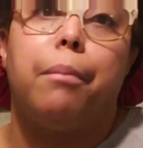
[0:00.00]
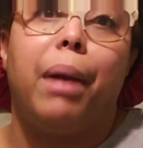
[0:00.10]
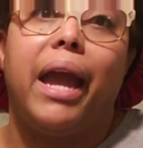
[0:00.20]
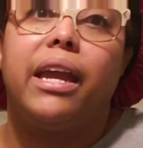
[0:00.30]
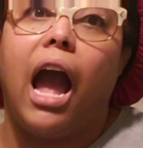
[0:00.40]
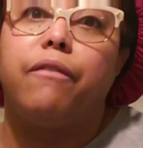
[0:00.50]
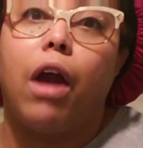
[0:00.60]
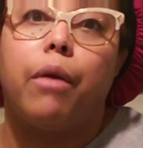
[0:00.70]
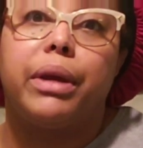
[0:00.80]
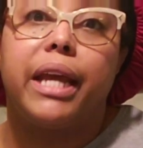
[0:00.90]
Paint I've
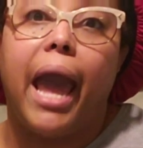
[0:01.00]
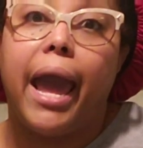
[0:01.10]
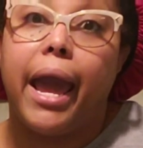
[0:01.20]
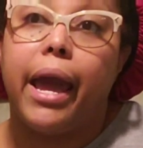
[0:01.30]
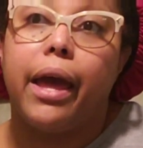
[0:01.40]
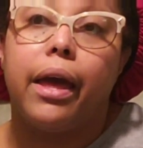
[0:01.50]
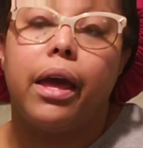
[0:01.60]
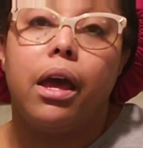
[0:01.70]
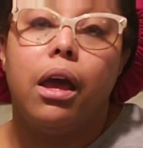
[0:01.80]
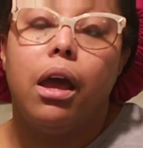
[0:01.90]
already
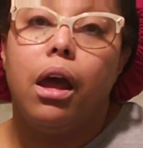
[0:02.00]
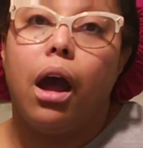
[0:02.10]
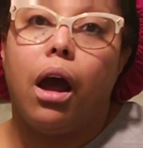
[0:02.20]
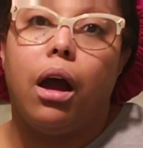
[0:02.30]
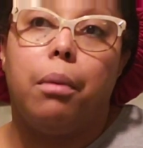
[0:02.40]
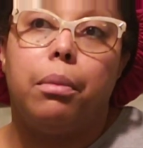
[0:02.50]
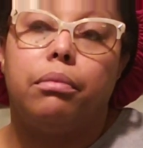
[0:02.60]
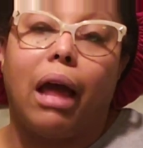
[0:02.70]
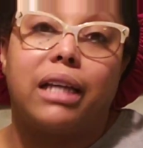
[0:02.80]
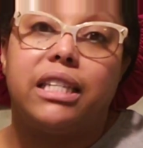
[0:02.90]
had.
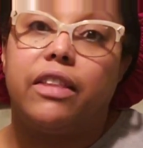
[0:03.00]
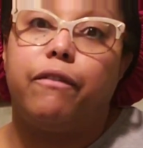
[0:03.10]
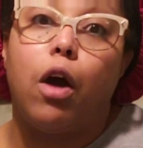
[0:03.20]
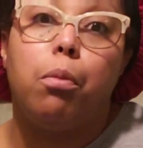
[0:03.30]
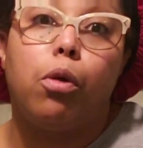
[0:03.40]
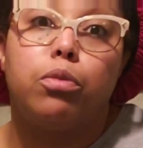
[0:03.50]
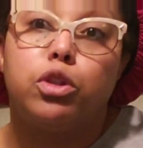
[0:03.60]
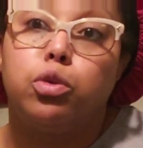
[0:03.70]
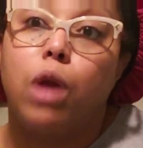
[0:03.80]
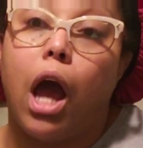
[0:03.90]
Like I said, the foam board
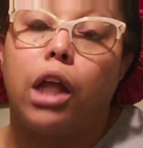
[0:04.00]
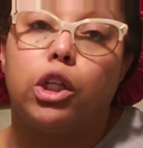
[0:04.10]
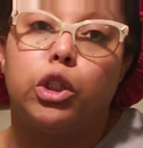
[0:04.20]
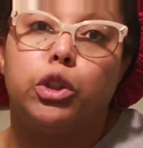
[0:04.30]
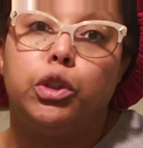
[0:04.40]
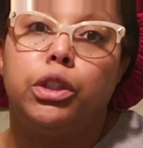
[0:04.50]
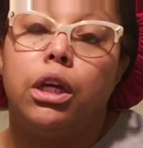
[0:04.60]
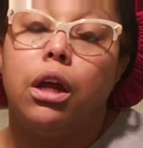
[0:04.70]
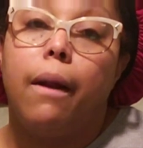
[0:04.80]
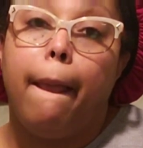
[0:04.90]
was $2.
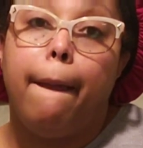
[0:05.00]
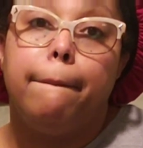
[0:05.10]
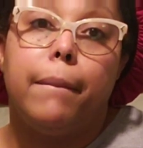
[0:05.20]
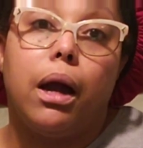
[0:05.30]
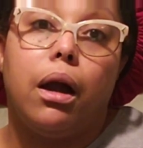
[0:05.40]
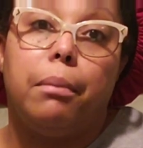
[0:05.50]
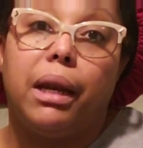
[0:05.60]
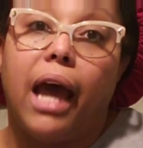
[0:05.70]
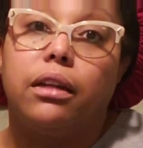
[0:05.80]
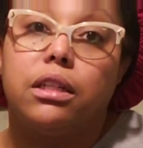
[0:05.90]
A
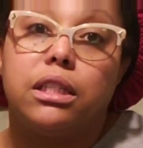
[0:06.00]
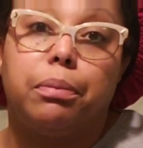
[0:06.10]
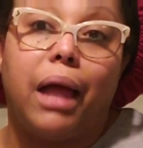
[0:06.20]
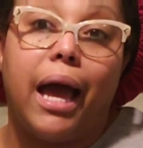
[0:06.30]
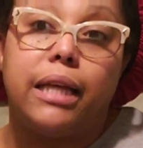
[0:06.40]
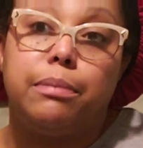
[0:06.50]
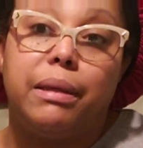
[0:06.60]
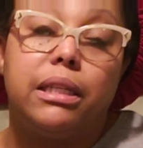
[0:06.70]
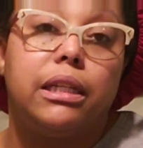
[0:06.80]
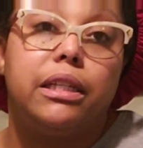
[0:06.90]
lot of the supplies,
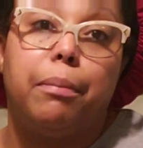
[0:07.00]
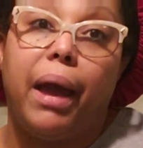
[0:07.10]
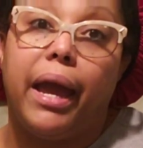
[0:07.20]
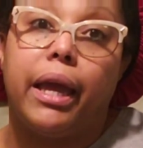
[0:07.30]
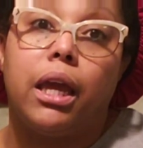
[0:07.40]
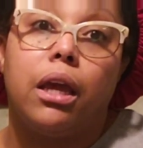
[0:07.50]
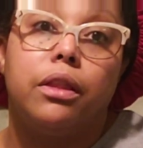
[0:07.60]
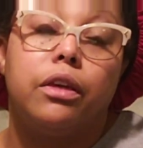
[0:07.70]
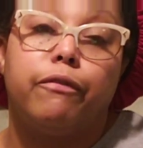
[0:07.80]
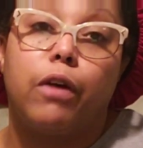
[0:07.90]
basically the paint,
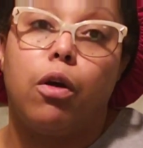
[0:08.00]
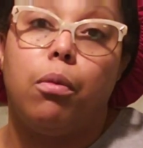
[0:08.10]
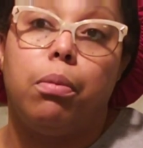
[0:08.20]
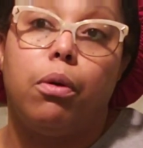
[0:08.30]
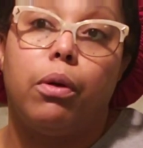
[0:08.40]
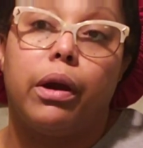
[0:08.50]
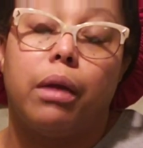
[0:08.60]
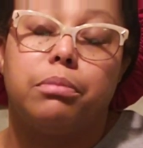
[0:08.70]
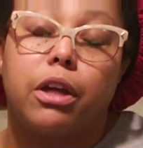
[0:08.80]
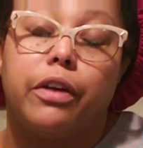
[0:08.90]
the foam board,
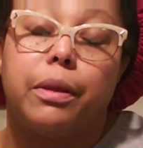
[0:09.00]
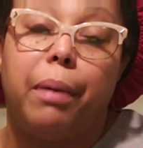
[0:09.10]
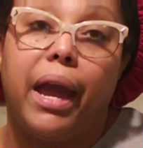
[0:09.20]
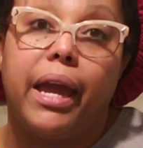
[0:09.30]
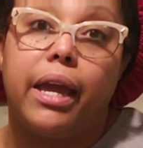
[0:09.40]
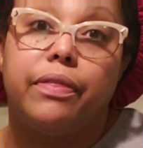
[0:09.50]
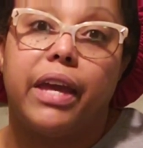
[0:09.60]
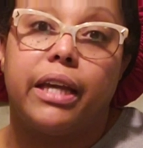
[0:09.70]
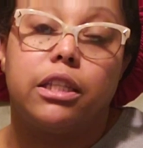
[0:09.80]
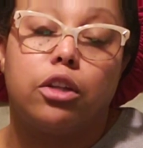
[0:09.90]
the paint,
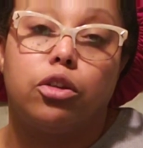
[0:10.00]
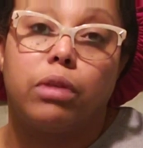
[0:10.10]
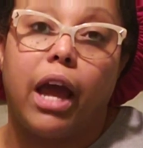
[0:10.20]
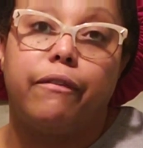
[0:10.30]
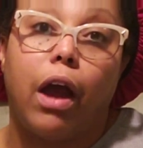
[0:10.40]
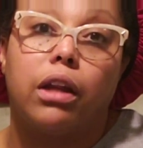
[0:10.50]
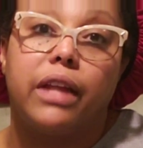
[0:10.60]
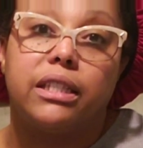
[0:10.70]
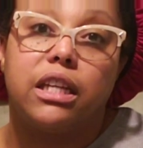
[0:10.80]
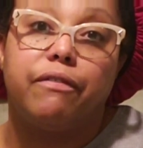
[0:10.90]
the X-Acto knife, all of
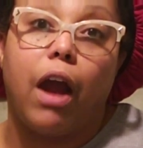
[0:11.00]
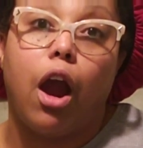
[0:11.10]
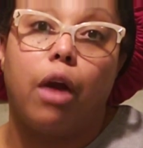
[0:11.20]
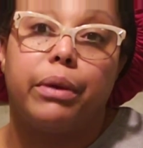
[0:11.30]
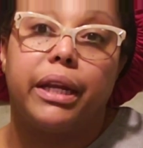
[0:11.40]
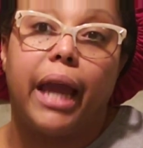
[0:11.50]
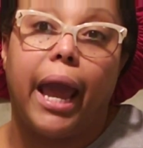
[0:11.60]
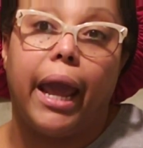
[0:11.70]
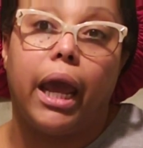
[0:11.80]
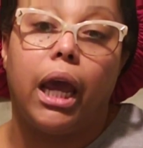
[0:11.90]
that stuff I already
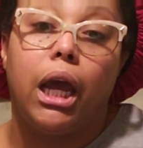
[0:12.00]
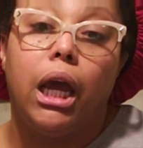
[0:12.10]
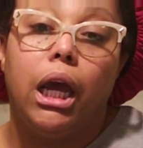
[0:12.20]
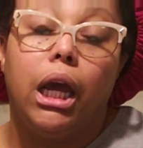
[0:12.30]
had.